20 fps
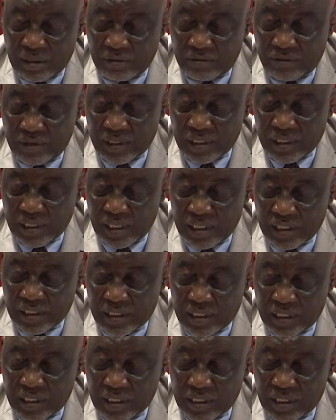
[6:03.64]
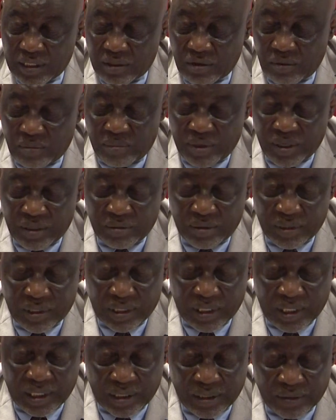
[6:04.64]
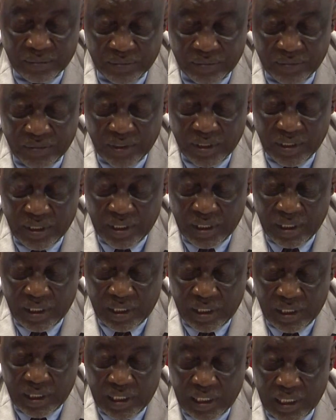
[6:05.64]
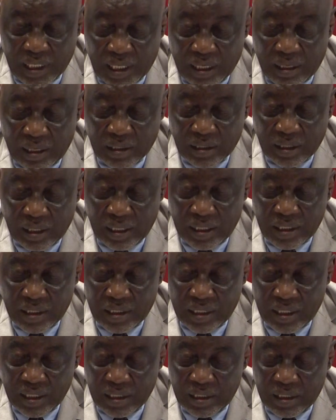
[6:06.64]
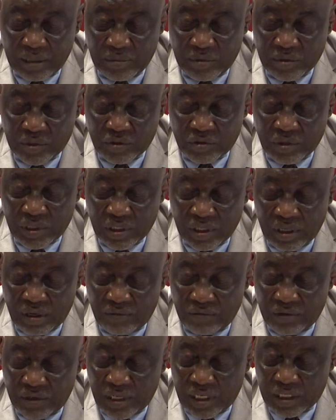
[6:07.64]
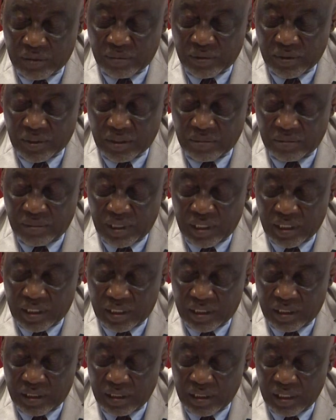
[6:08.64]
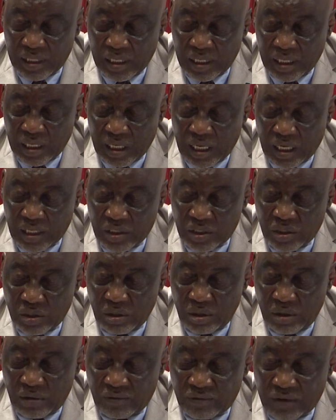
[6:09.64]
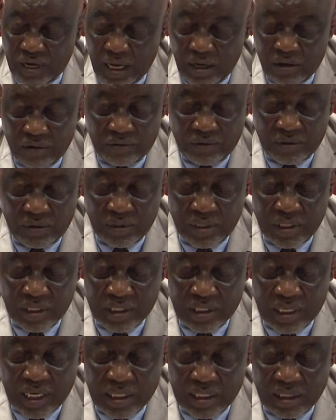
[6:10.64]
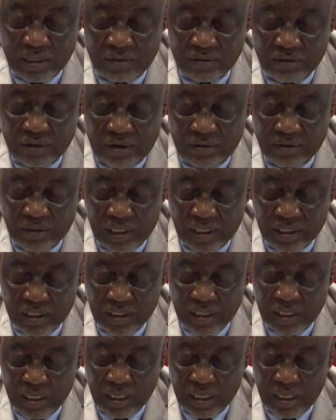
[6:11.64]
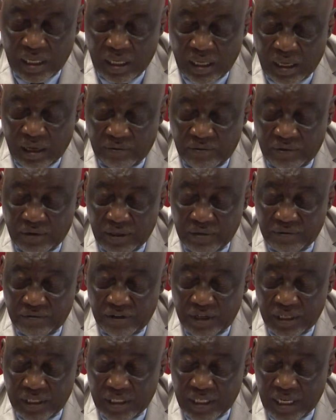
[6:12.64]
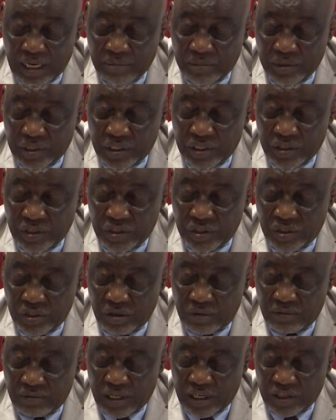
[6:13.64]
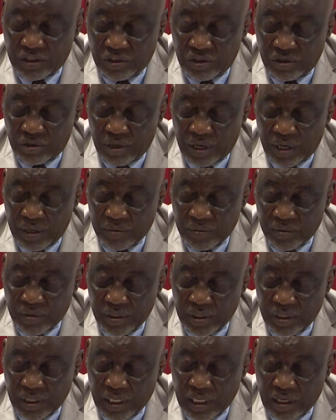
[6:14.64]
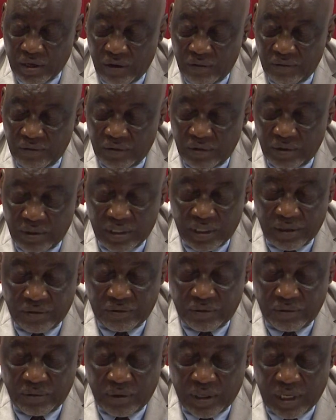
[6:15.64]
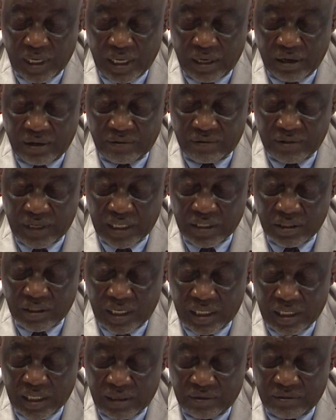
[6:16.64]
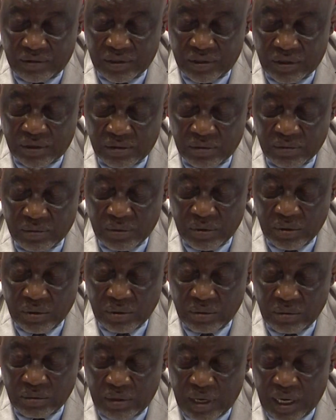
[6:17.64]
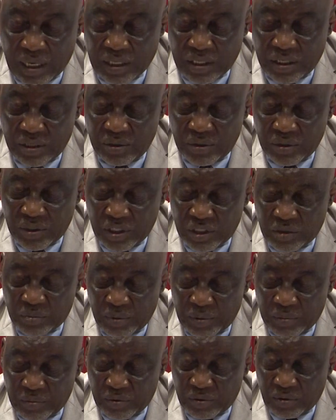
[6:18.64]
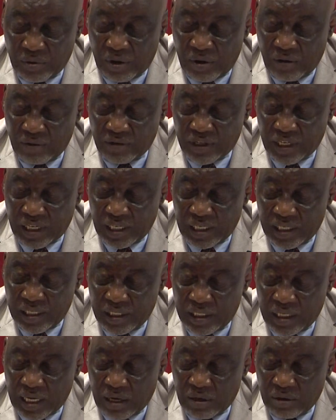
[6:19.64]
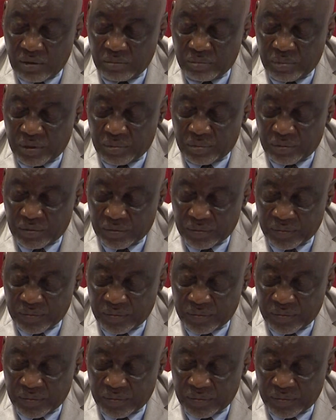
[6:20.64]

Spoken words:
defenseless citizens of Benue State. In a characteristic demonstration of irresponsibility and show of lack of understanding of governance, and for the first time in the history of Nigeria, a governor in the full glare of national television would accuse his people of killing their own people.